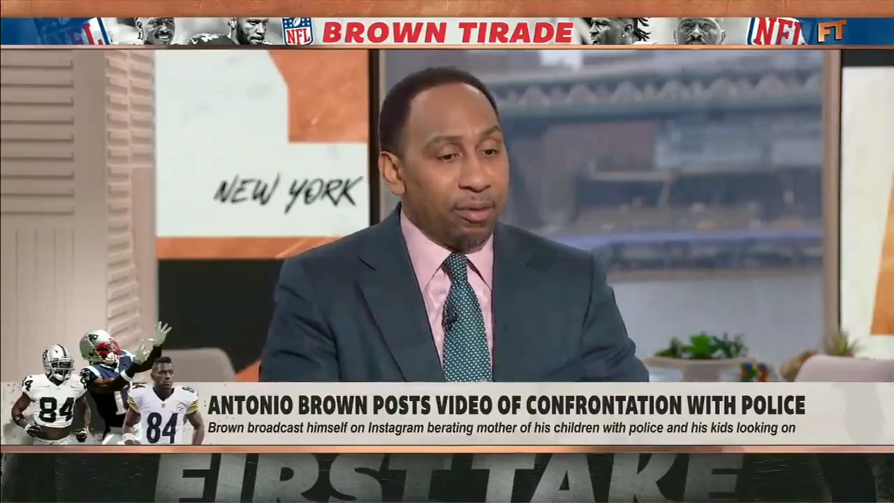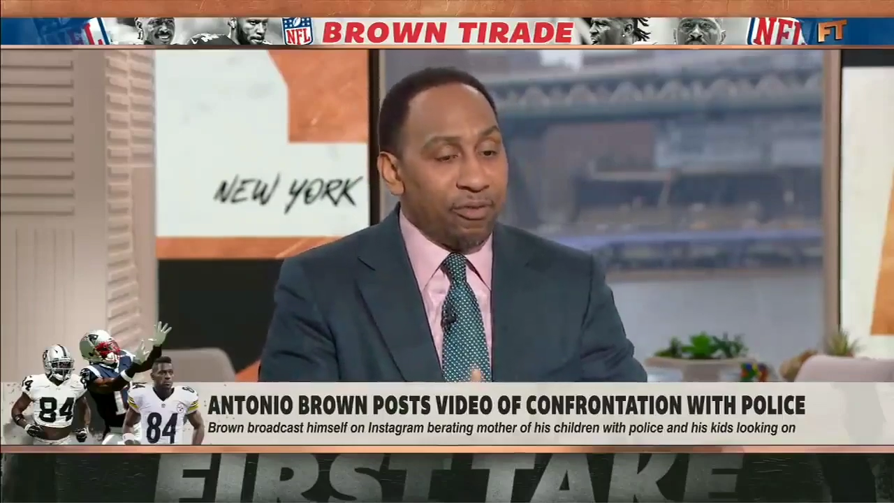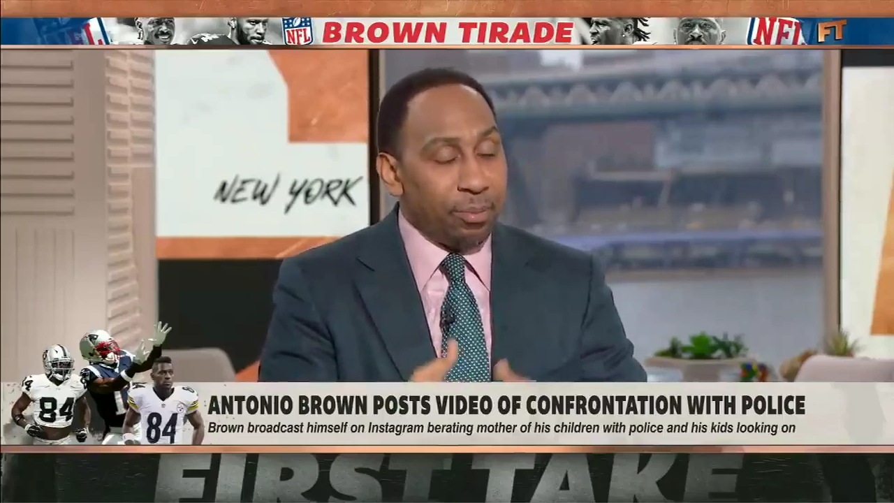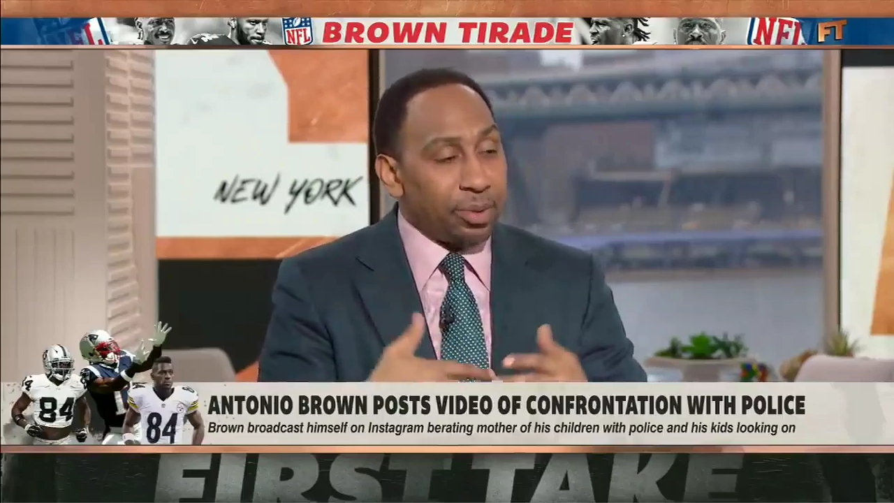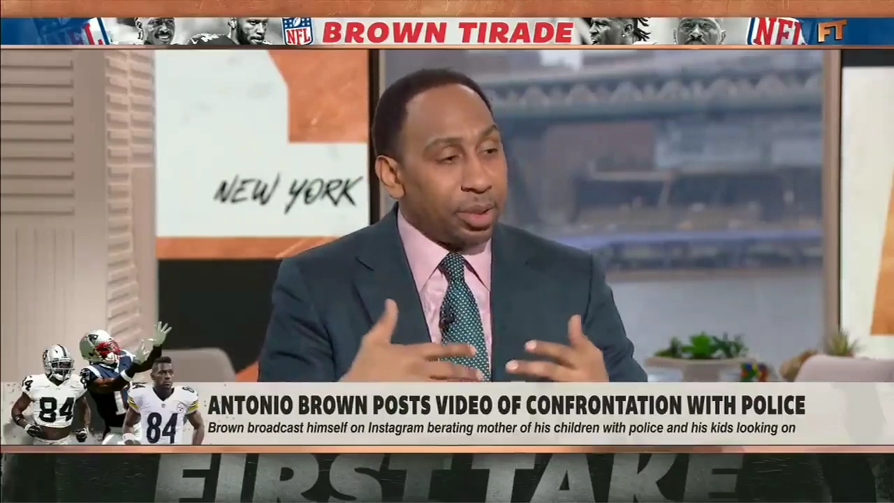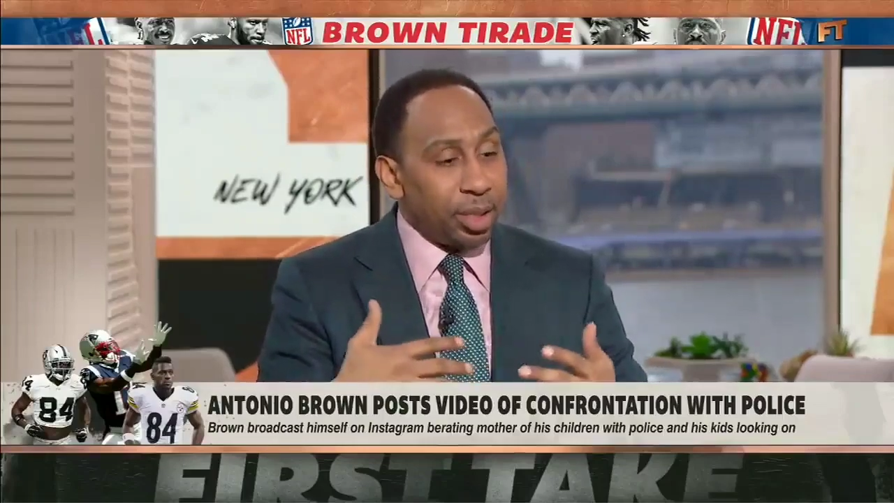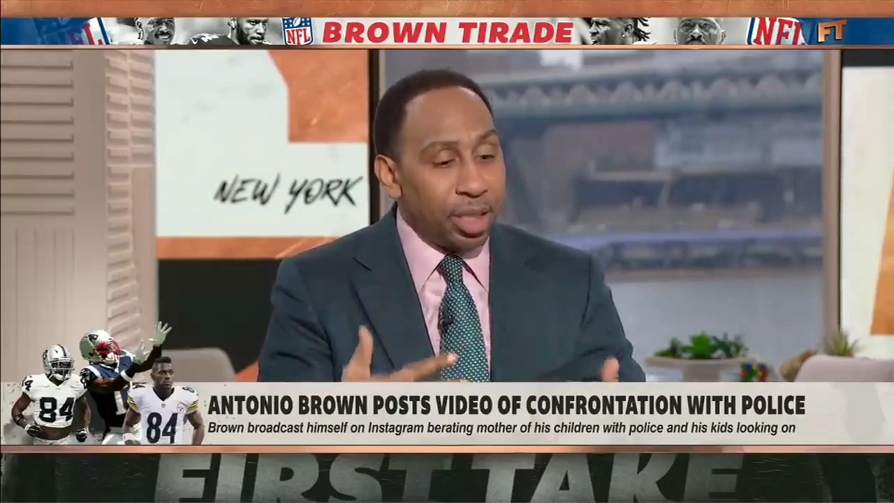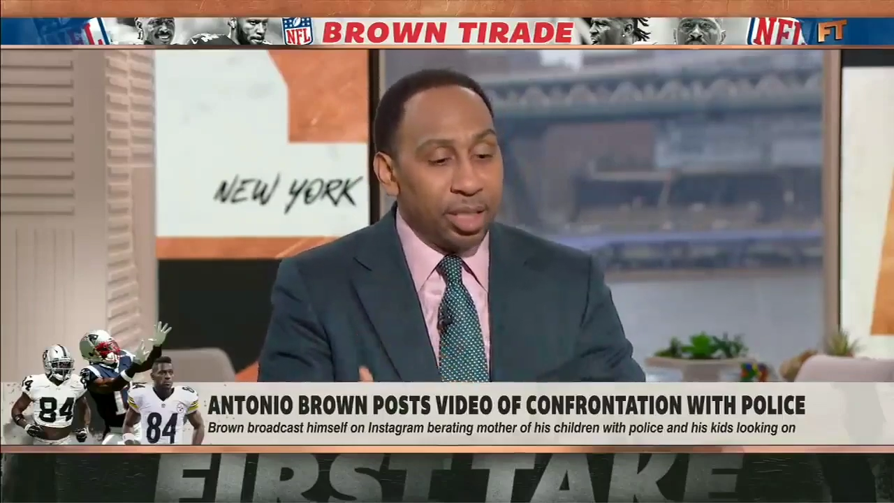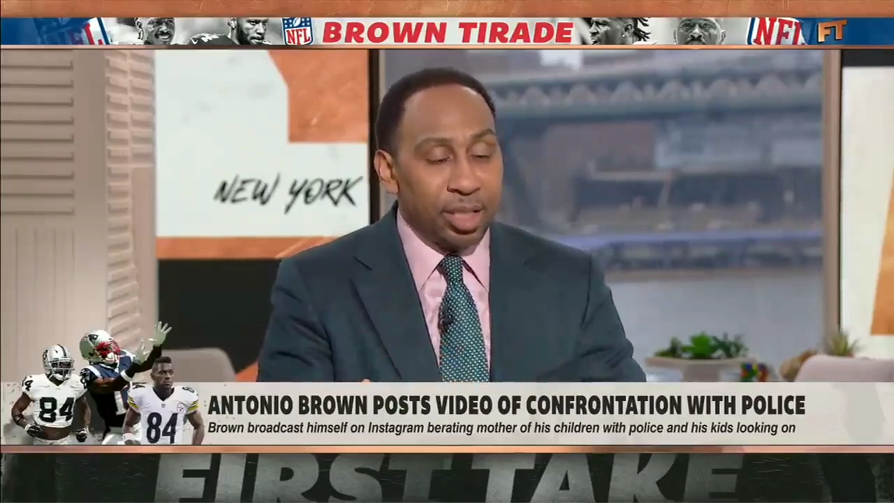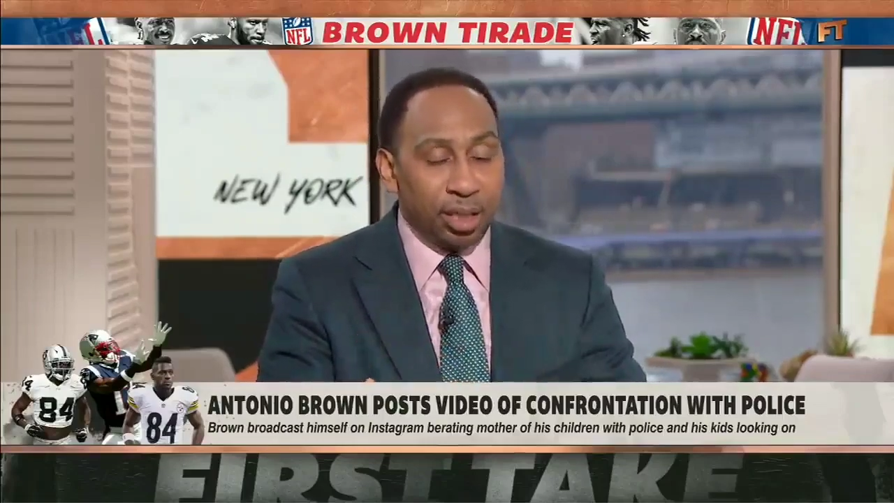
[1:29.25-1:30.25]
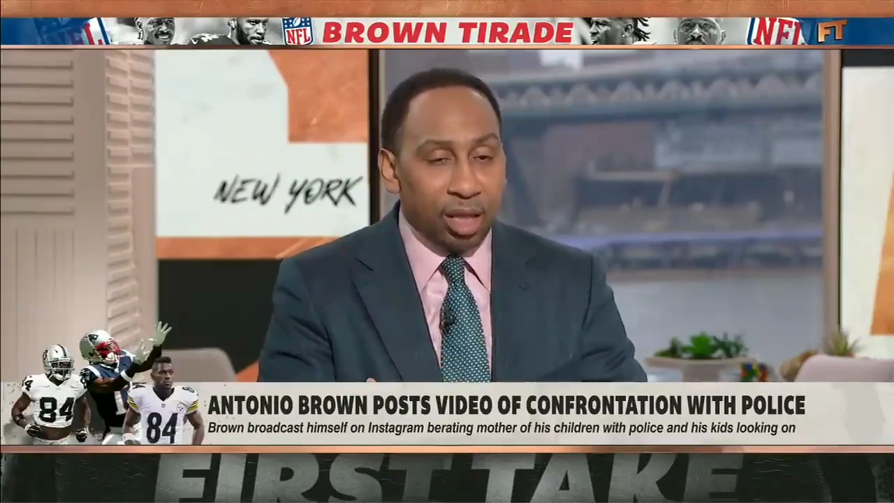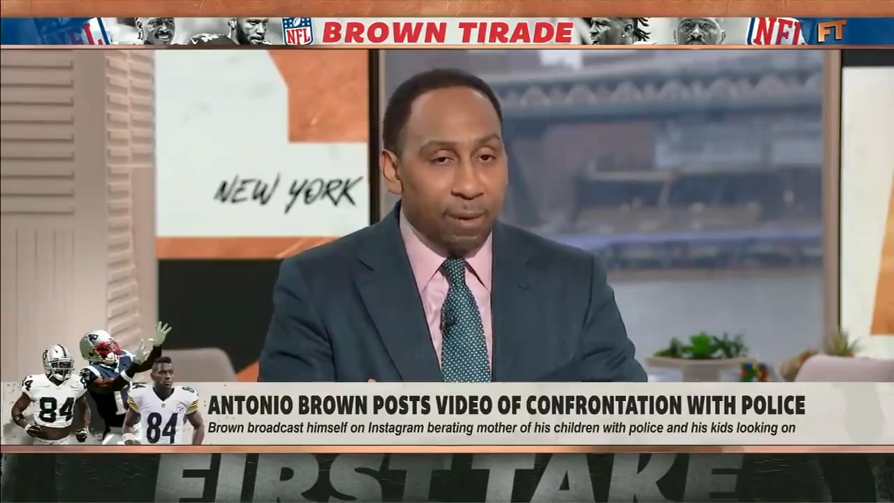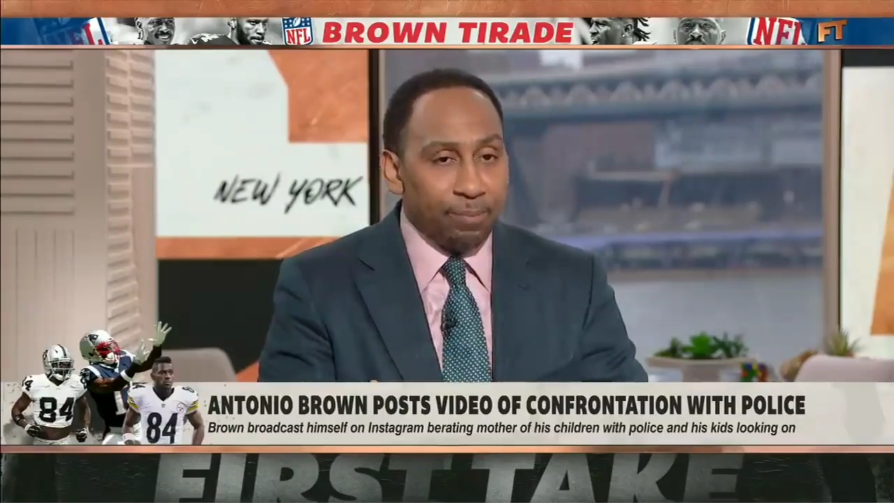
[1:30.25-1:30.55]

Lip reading: obscenities at them.